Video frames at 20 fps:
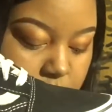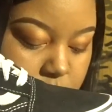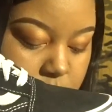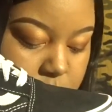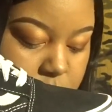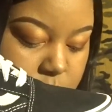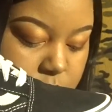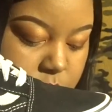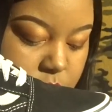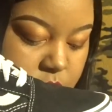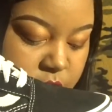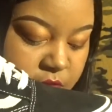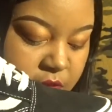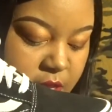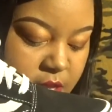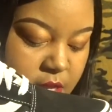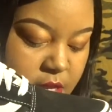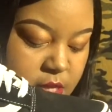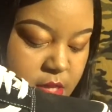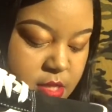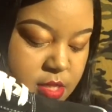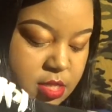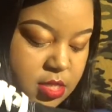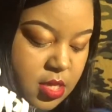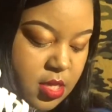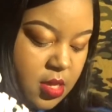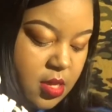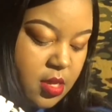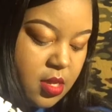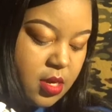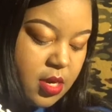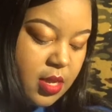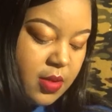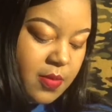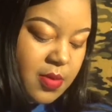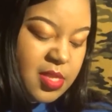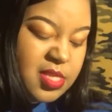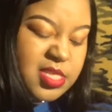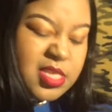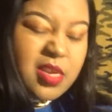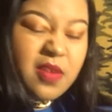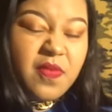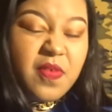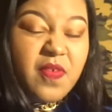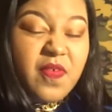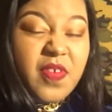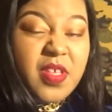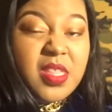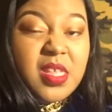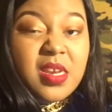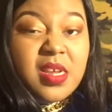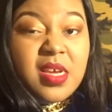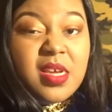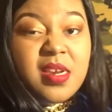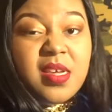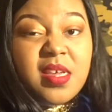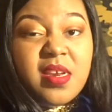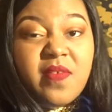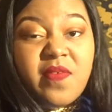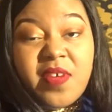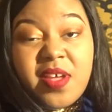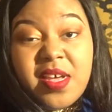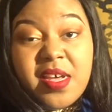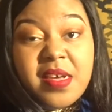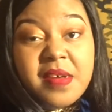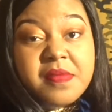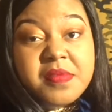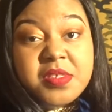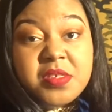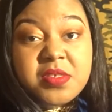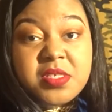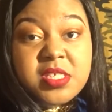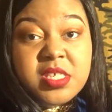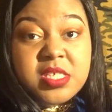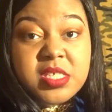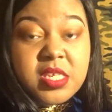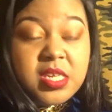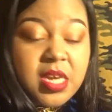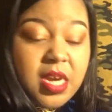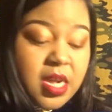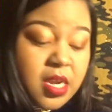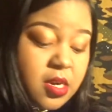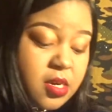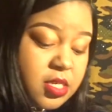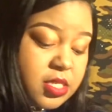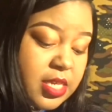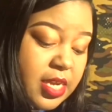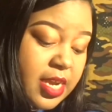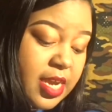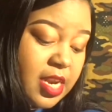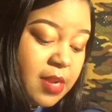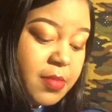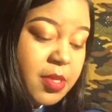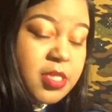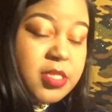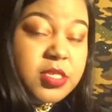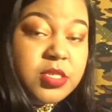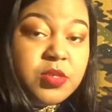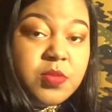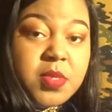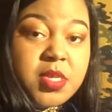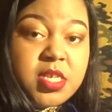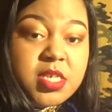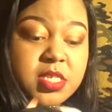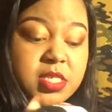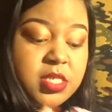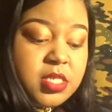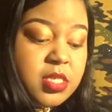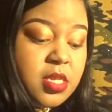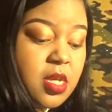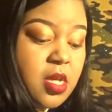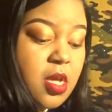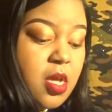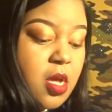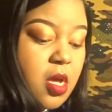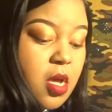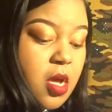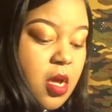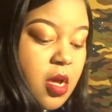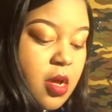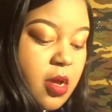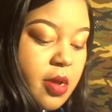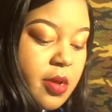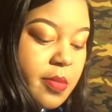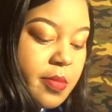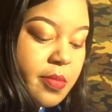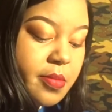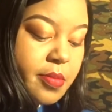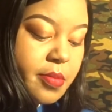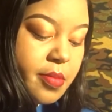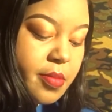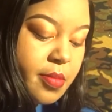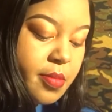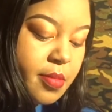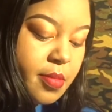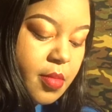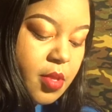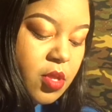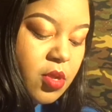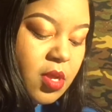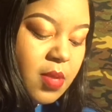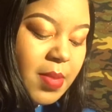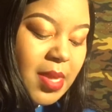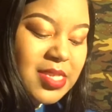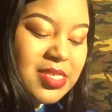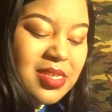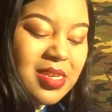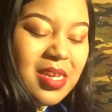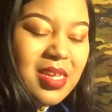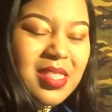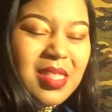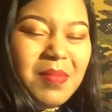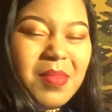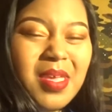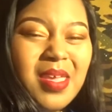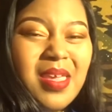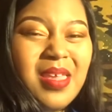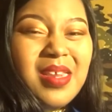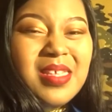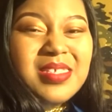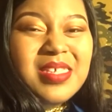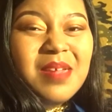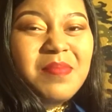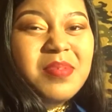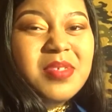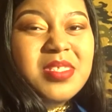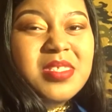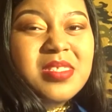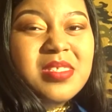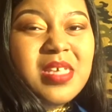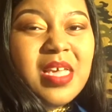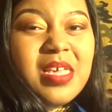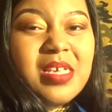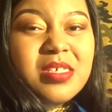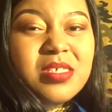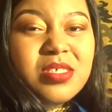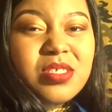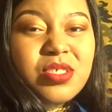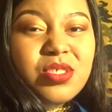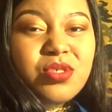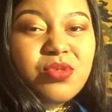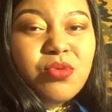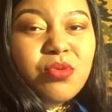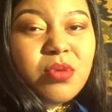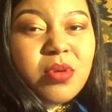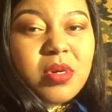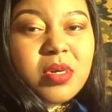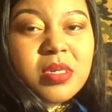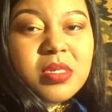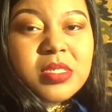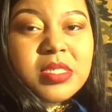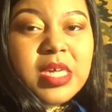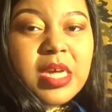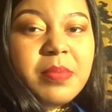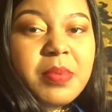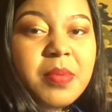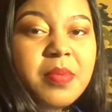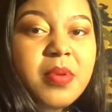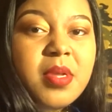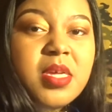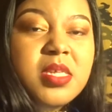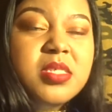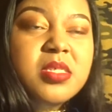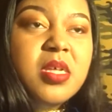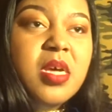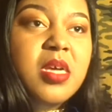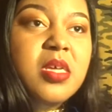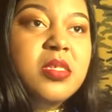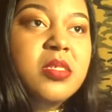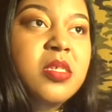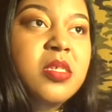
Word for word: Old Skool Vans. They retail for $59.95, so $60. I got them at Zumiez. Um, you can basically get them at any type of skate store type of place like